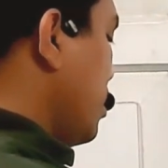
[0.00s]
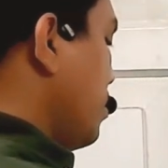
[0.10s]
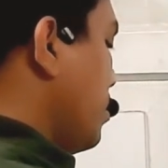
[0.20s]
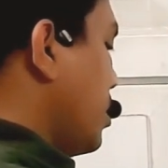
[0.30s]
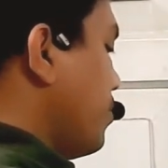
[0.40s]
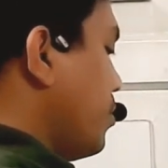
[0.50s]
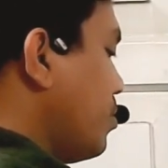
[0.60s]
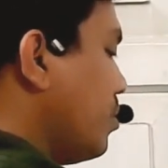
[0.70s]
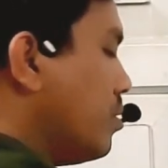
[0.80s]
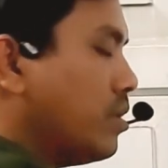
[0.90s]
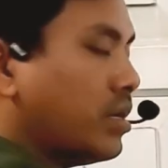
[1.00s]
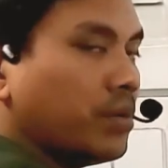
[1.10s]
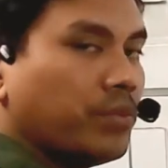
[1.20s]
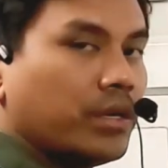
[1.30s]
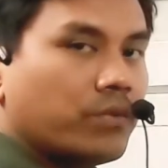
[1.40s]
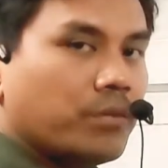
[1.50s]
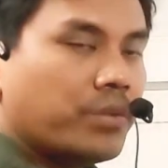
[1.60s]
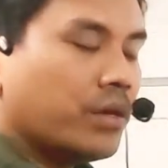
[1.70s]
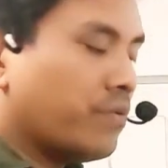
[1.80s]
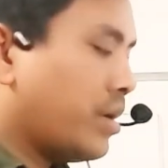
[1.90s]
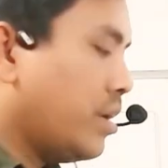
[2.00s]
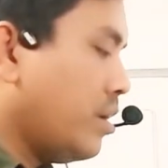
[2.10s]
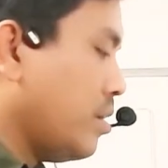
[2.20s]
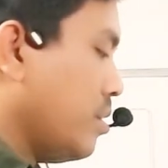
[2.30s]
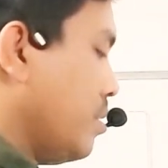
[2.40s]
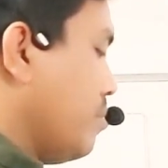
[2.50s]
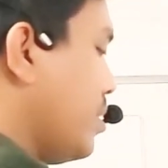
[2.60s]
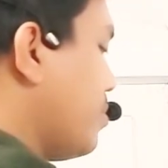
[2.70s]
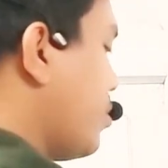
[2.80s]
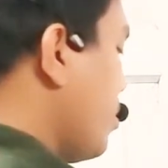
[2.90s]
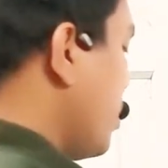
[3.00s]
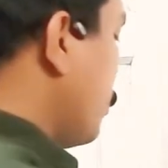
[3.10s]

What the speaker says: But if you don't know the table, it will be a very big problem